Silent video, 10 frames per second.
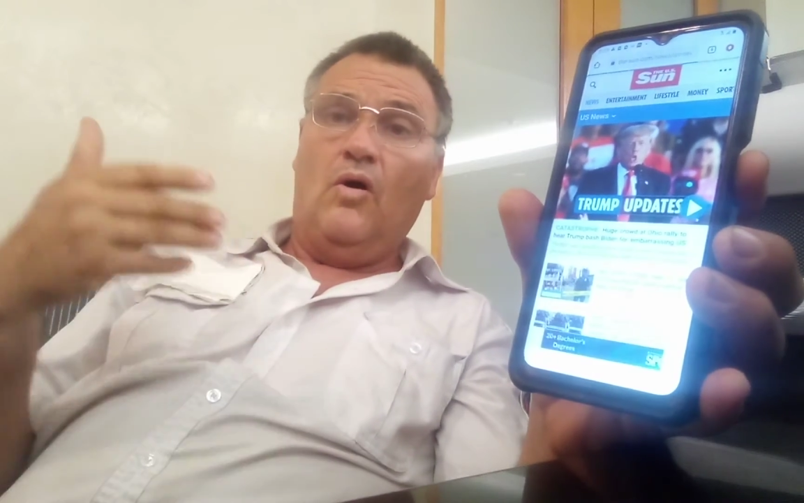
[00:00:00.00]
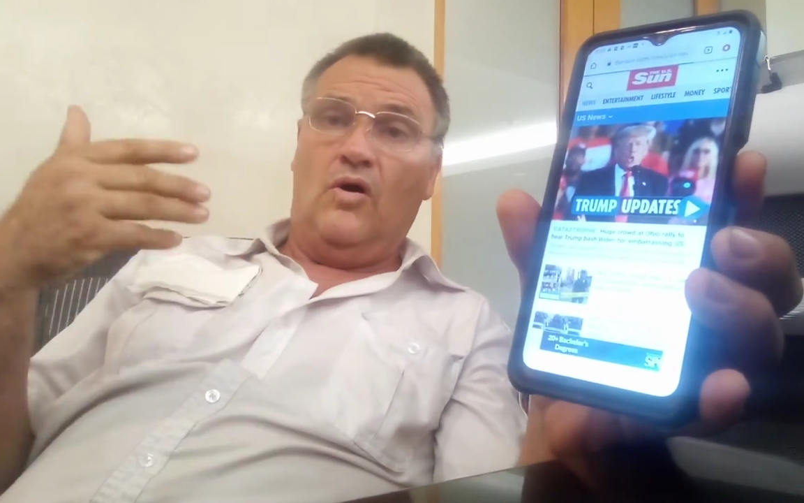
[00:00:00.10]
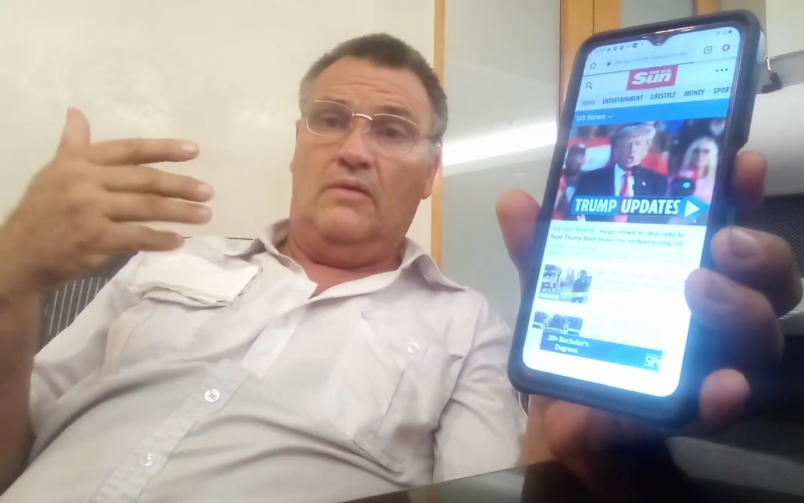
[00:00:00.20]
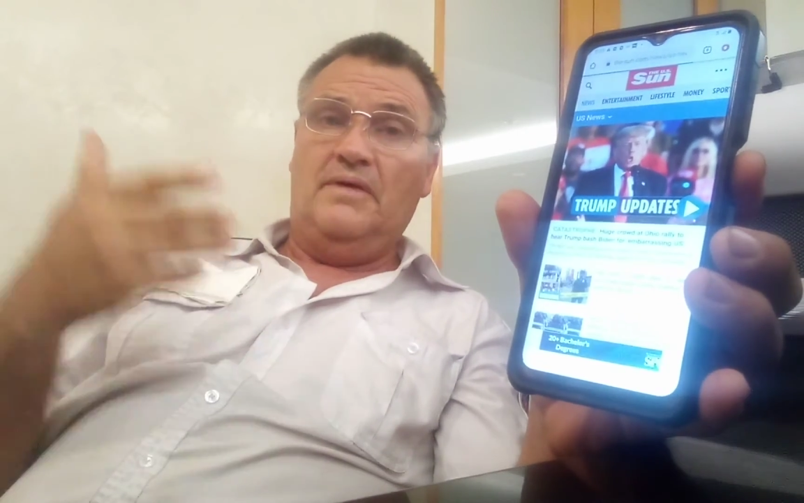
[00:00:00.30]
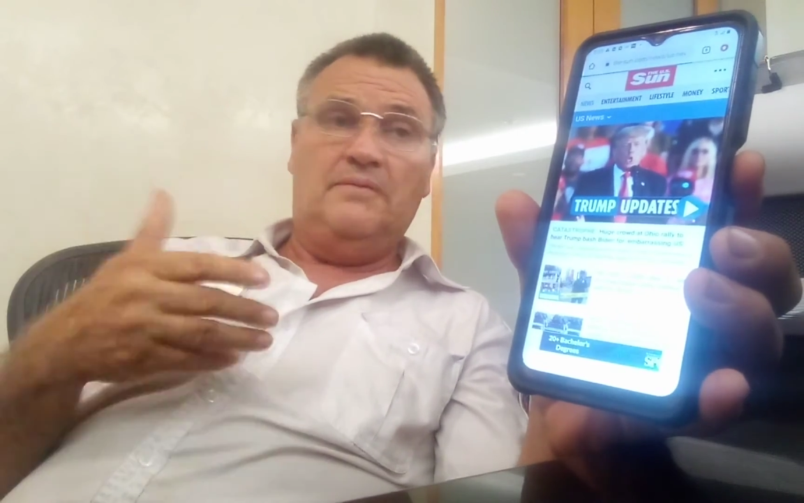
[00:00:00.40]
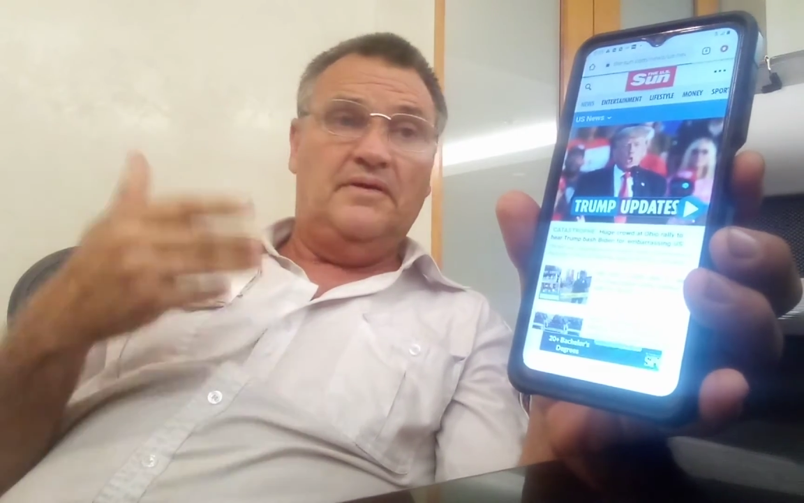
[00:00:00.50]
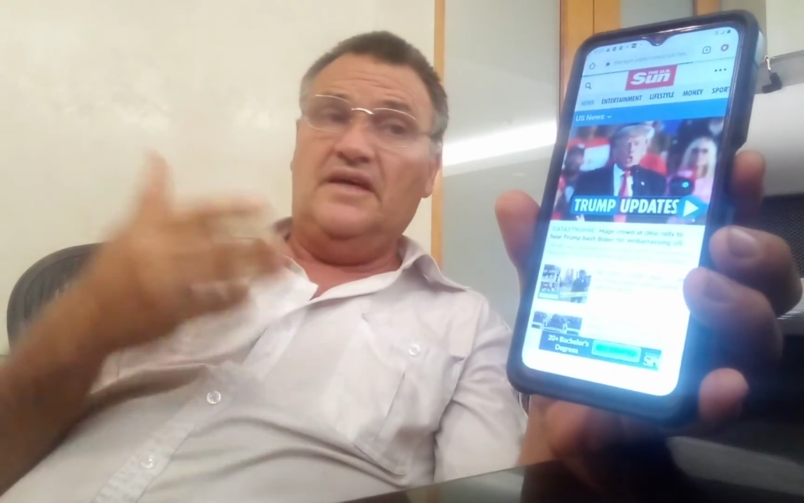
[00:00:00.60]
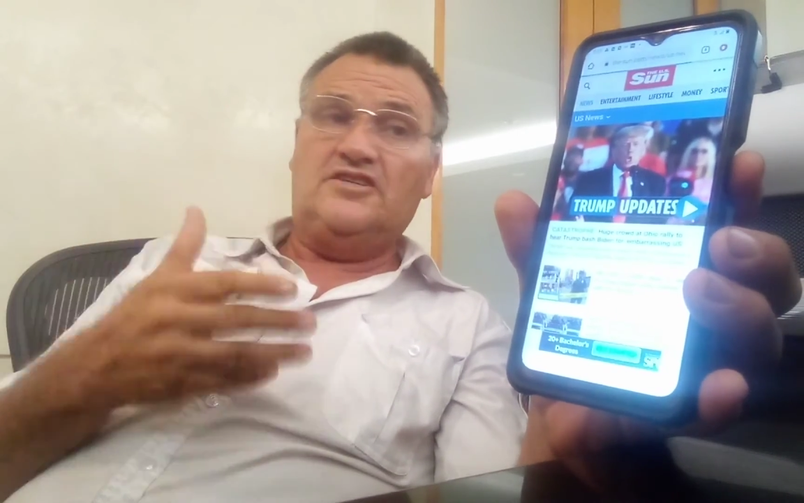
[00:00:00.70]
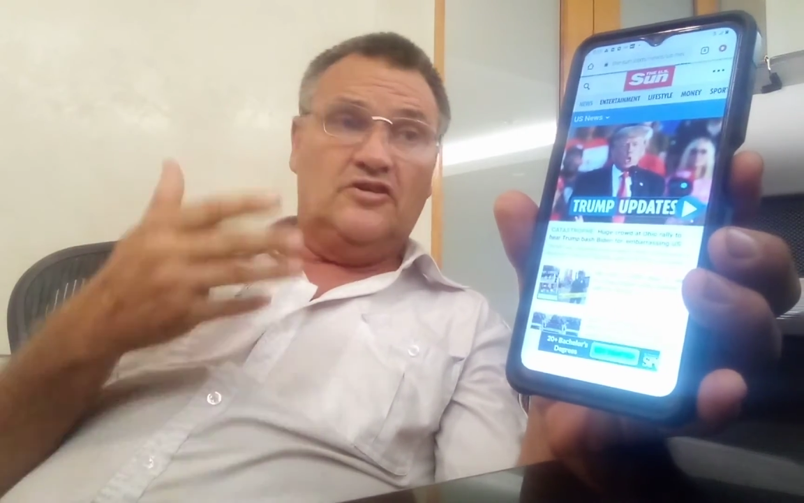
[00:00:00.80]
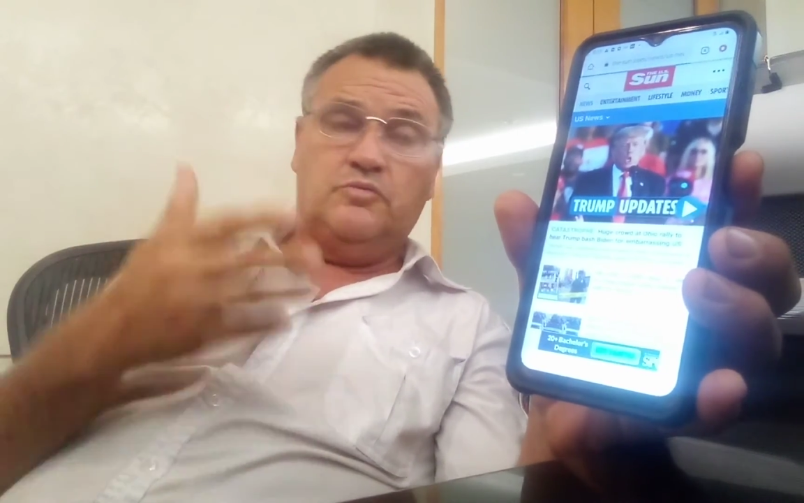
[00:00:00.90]
or maybe
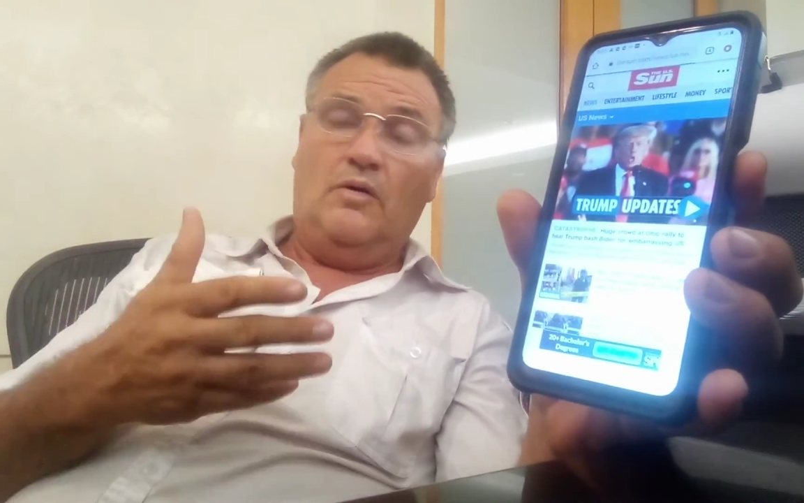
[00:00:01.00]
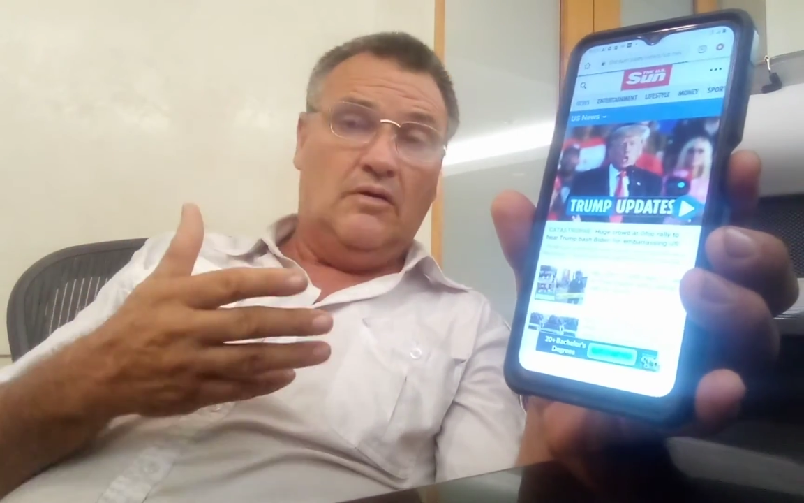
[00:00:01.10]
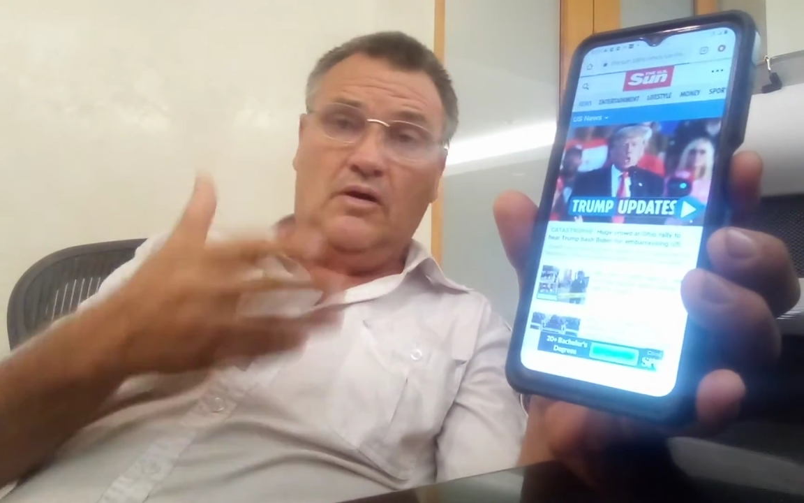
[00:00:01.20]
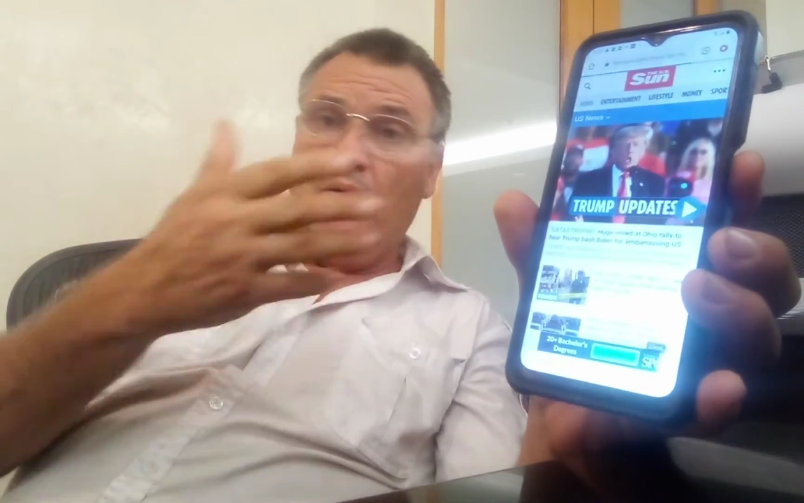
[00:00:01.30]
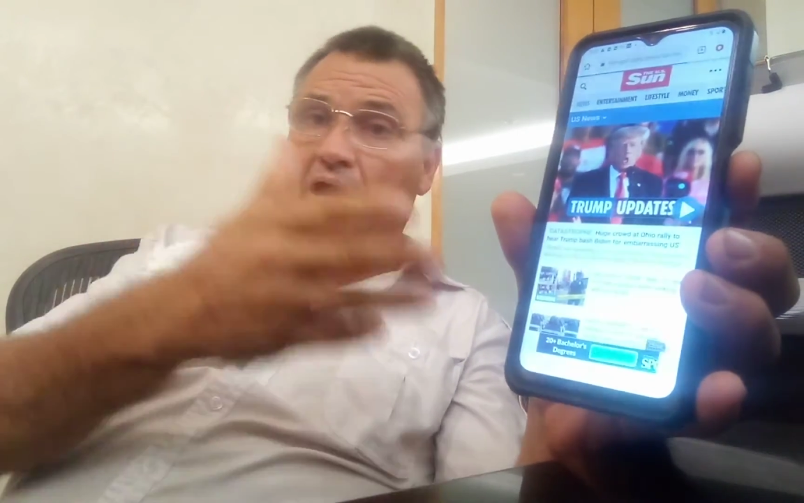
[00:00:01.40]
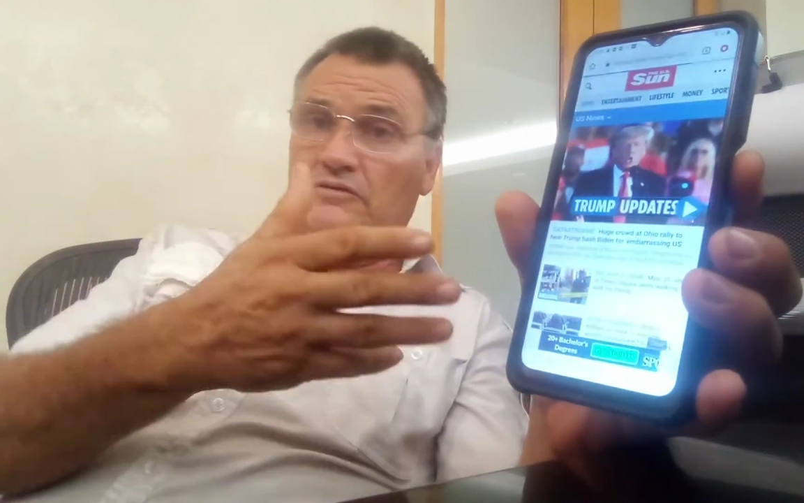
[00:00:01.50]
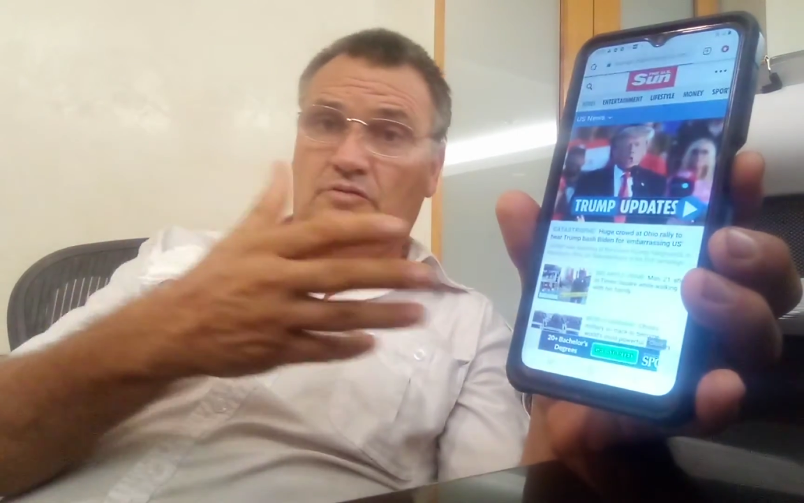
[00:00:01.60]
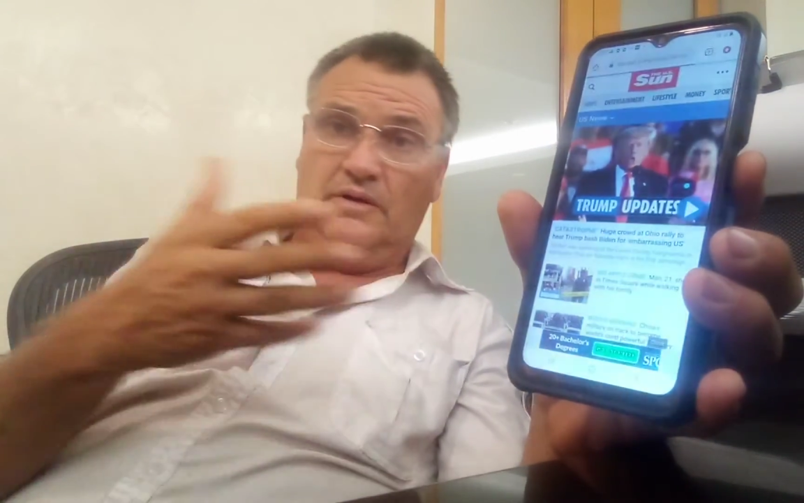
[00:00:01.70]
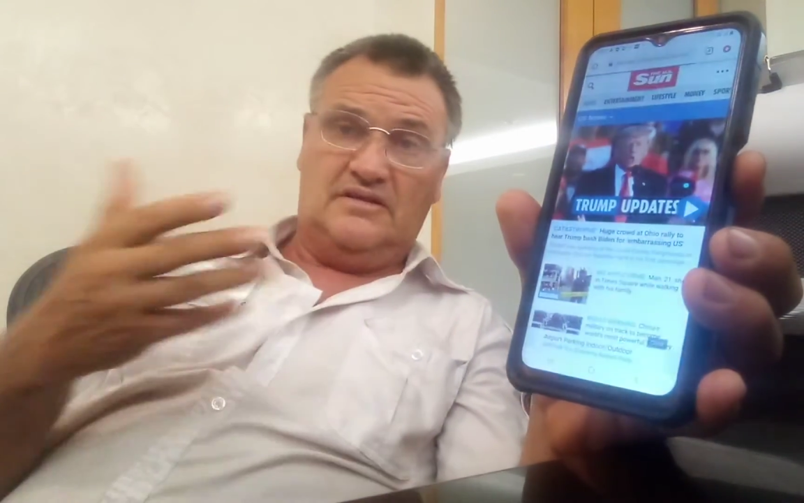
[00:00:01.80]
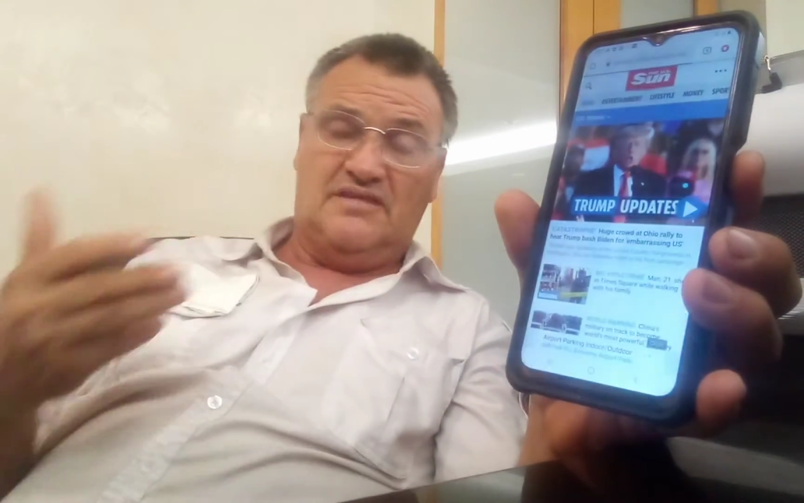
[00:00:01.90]
they just won't go out
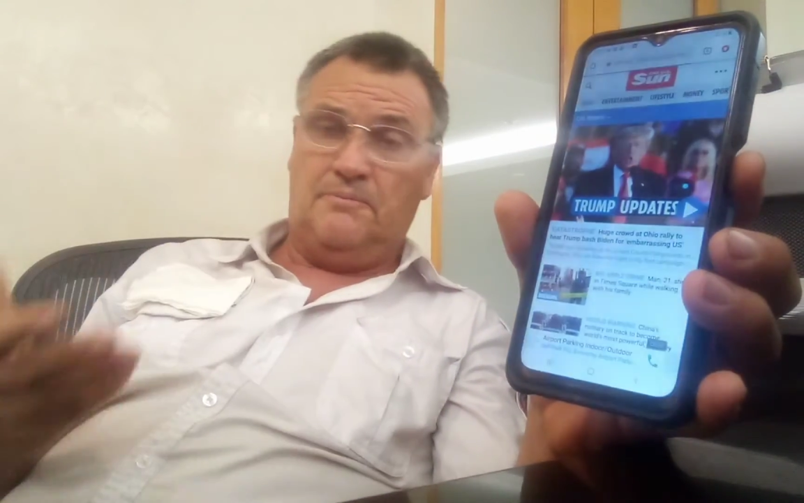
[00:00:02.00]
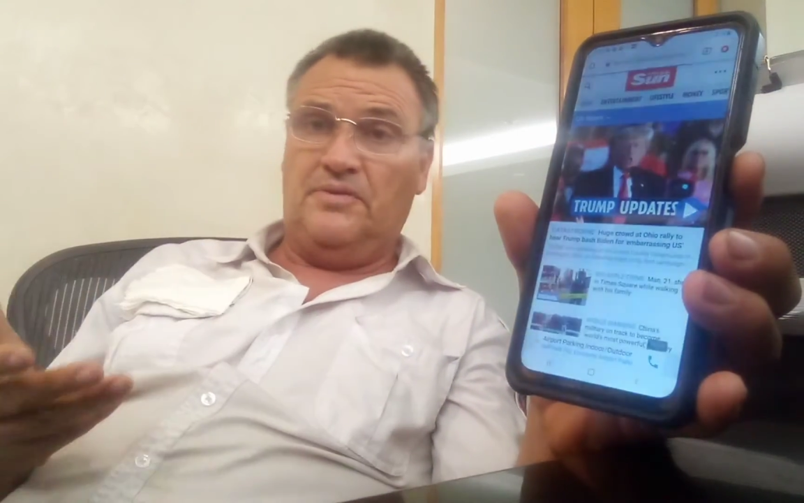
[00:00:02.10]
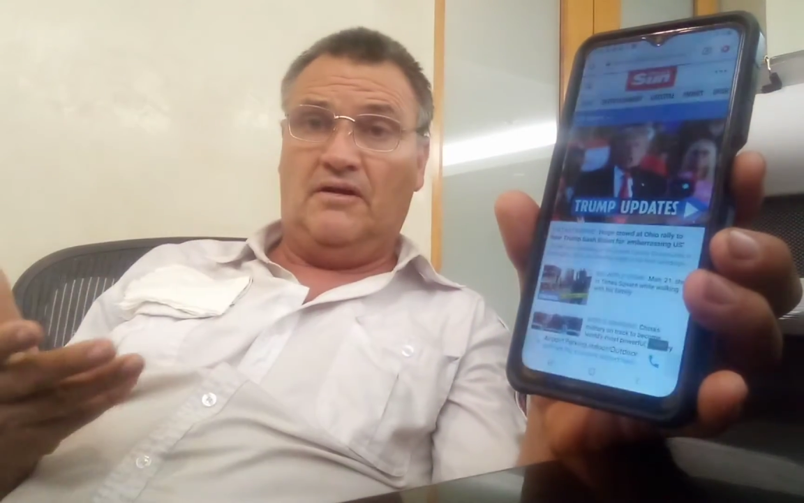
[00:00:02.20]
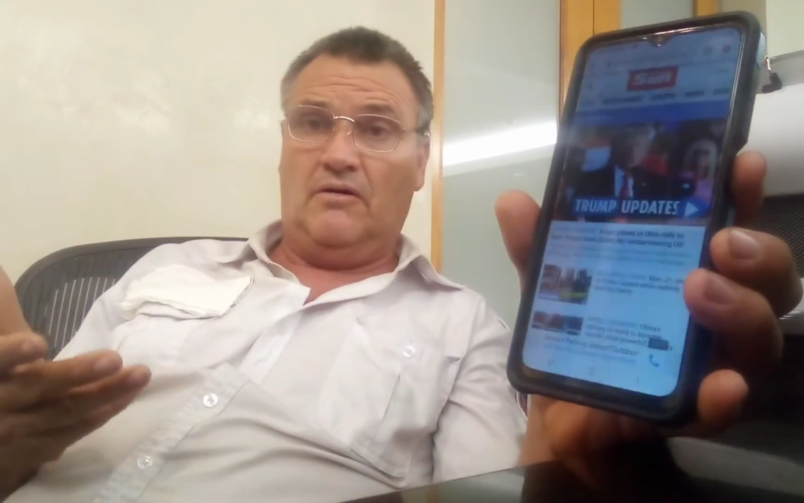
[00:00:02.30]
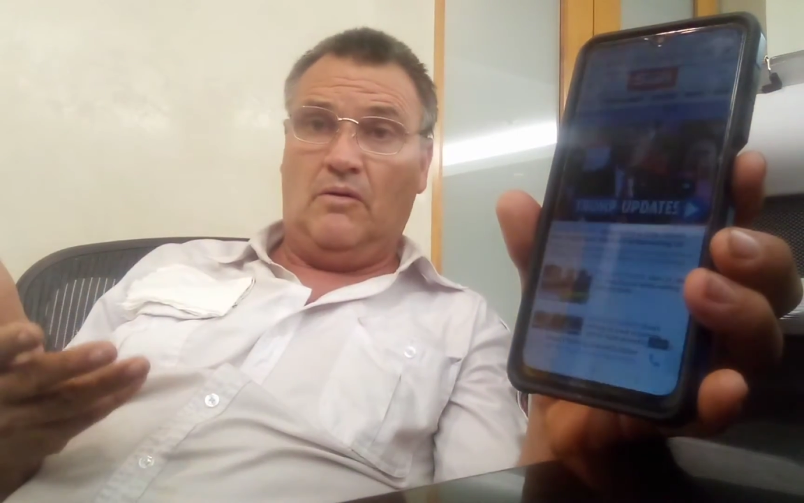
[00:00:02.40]
to accept their